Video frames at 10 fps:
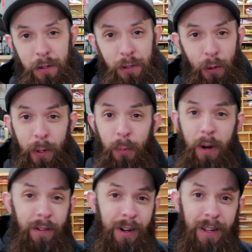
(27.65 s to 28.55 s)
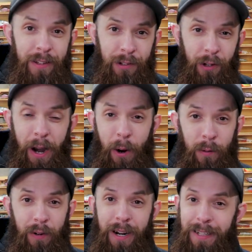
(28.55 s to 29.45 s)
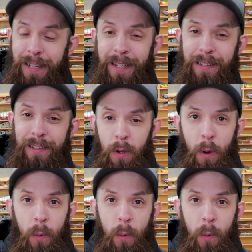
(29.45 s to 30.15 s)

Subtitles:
showing whatever it is or however I did it,